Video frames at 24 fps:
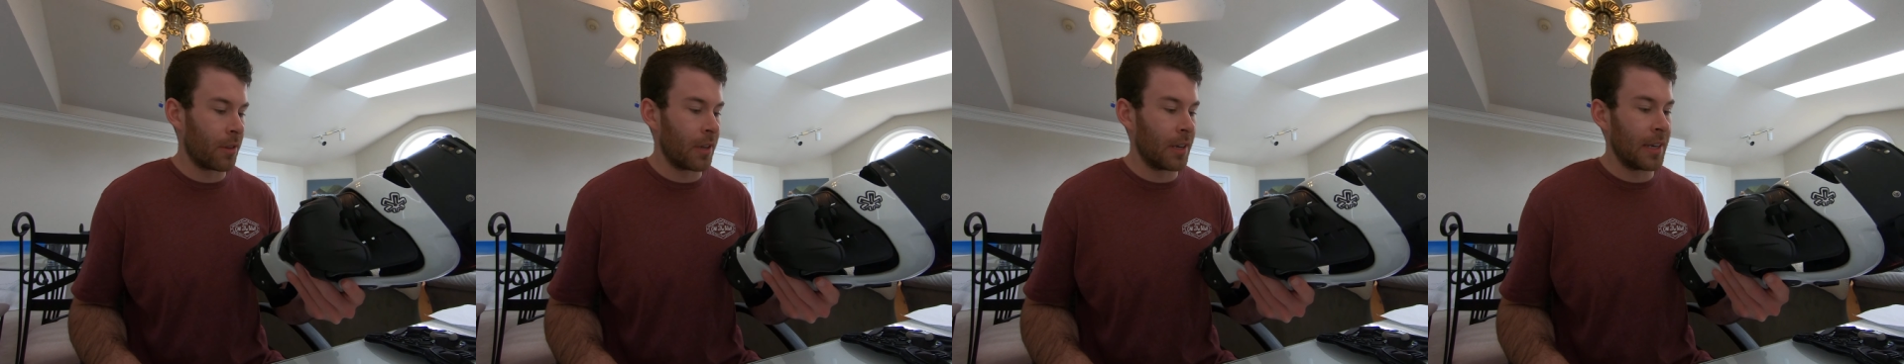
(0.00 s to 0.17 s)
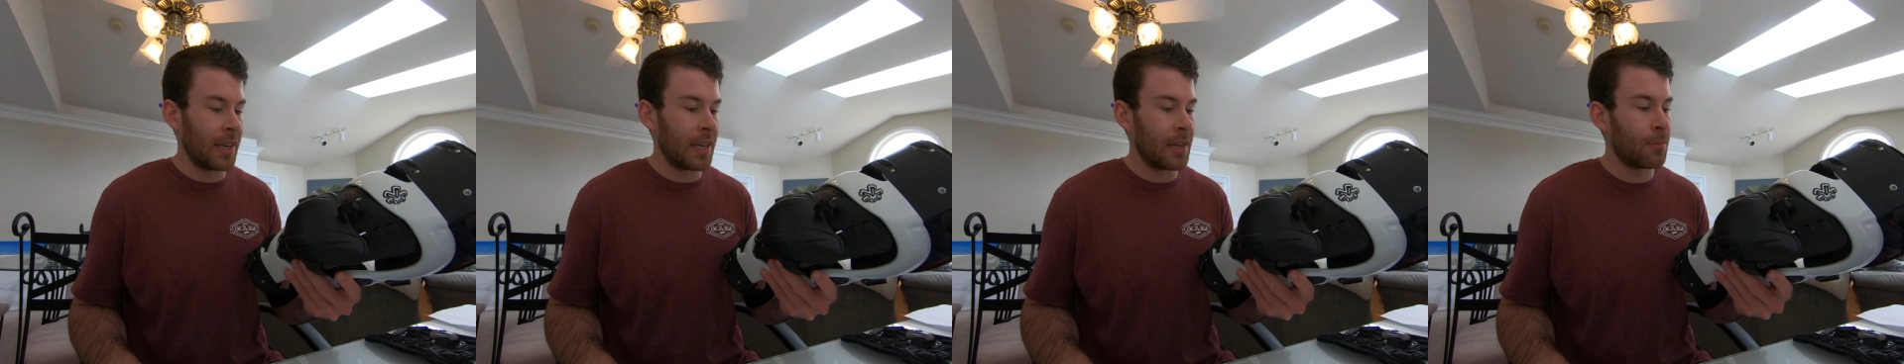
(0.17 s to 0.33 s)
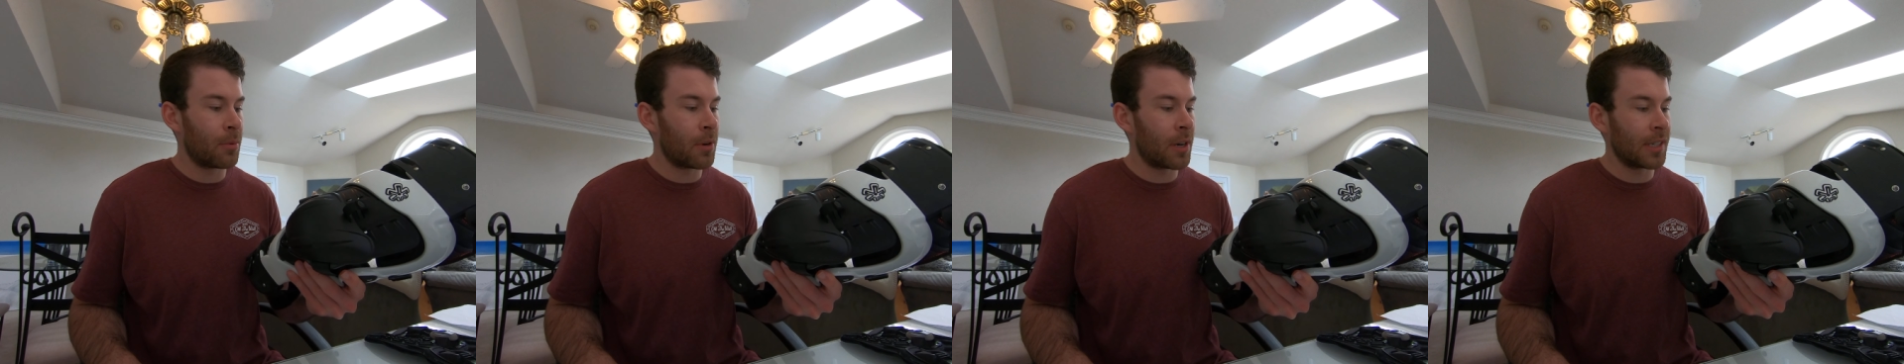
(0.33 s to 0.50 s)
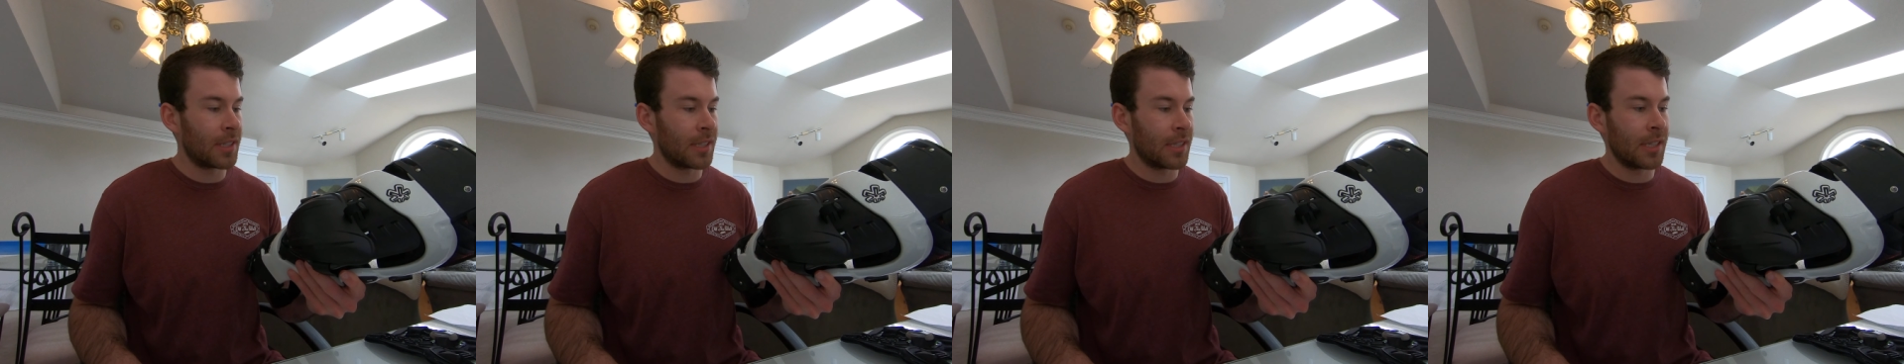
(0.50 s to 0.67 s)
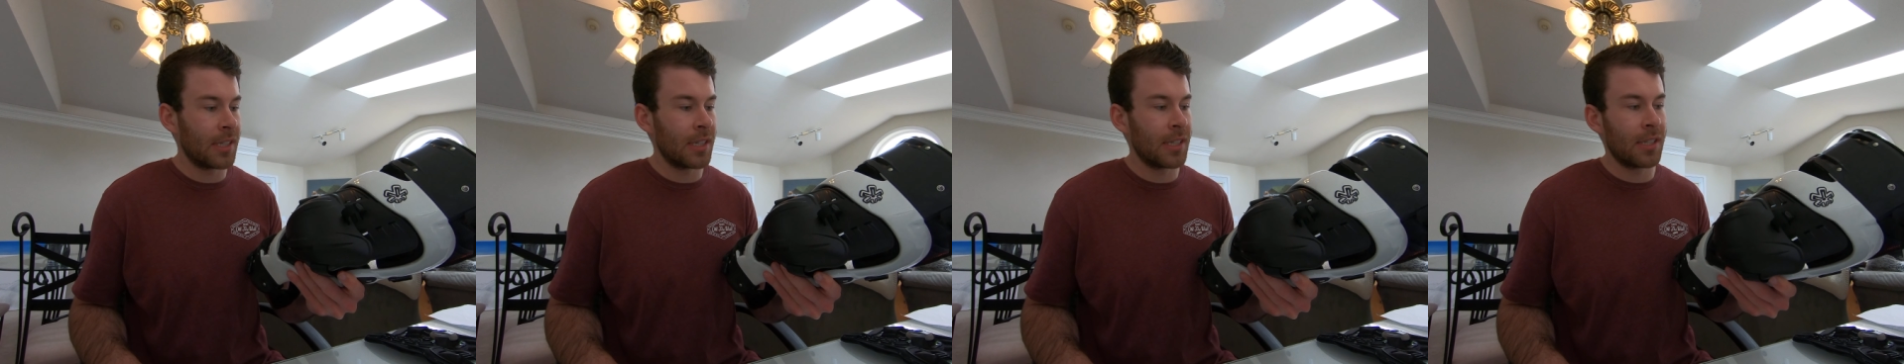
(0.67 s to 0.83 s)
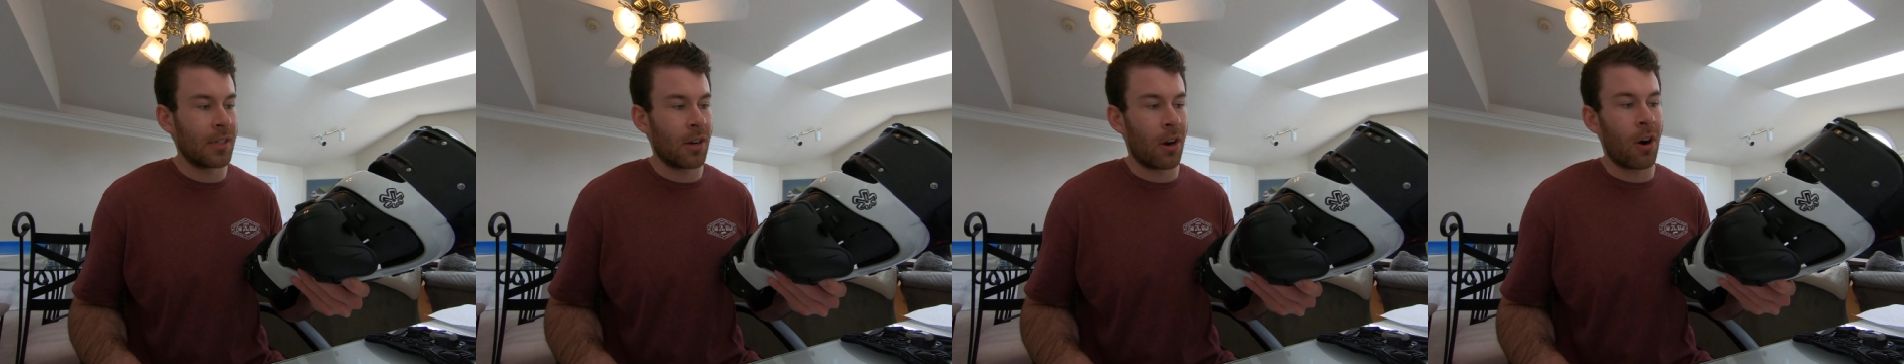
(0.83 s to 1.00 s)
that knee
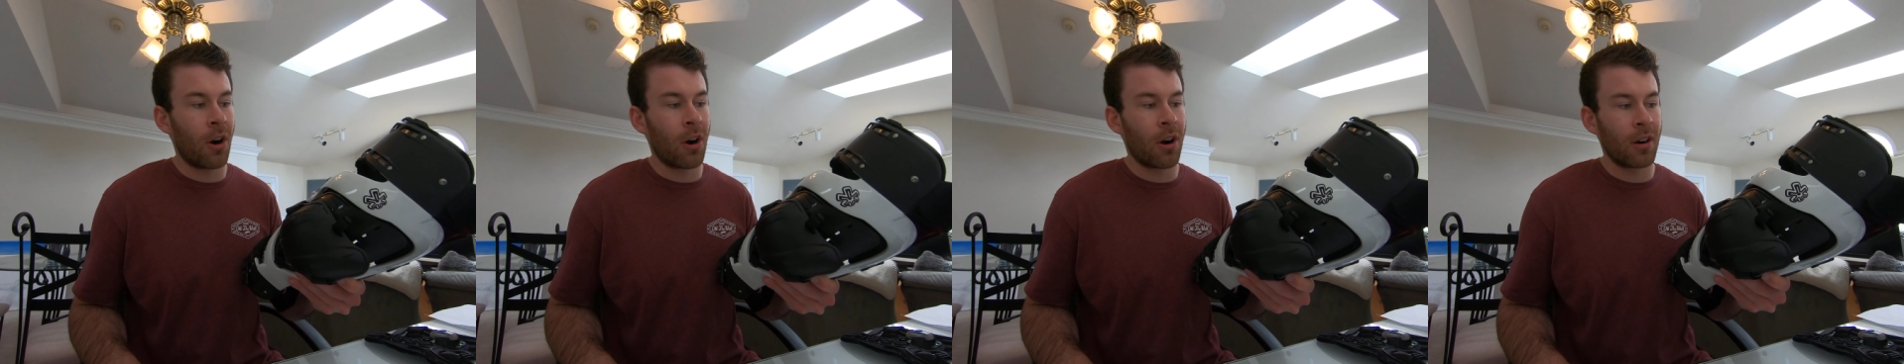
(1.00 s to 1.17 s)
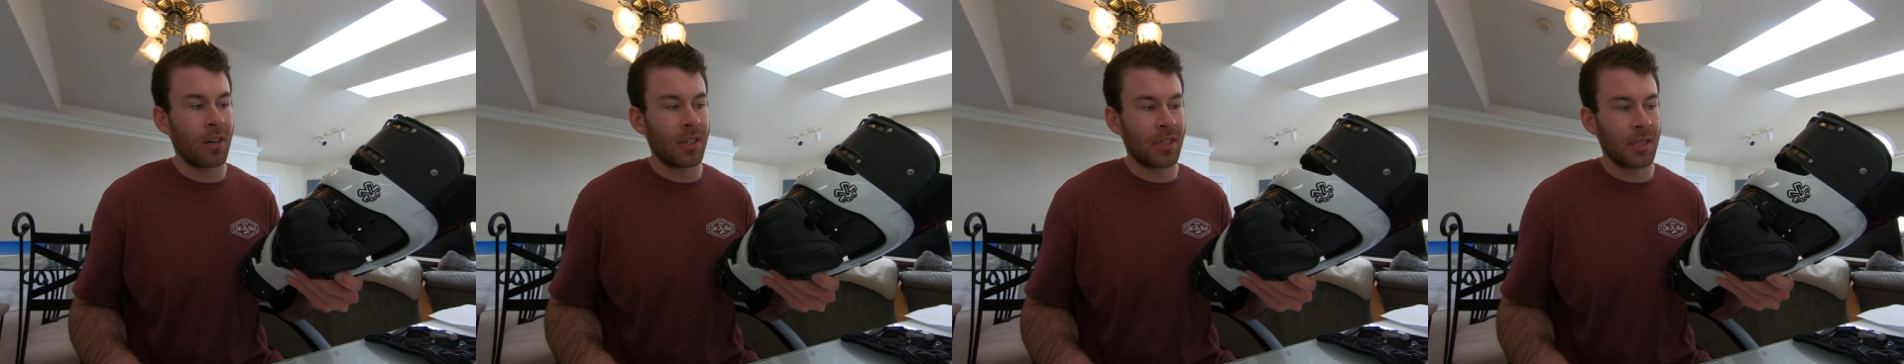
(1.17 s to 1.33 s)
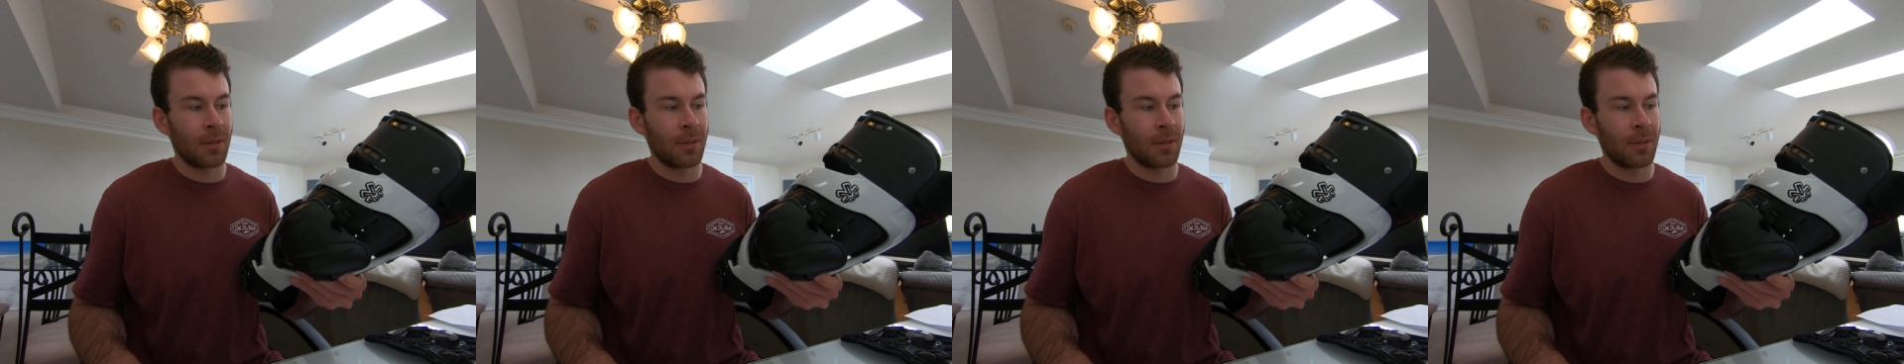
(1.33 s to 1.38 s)
braces are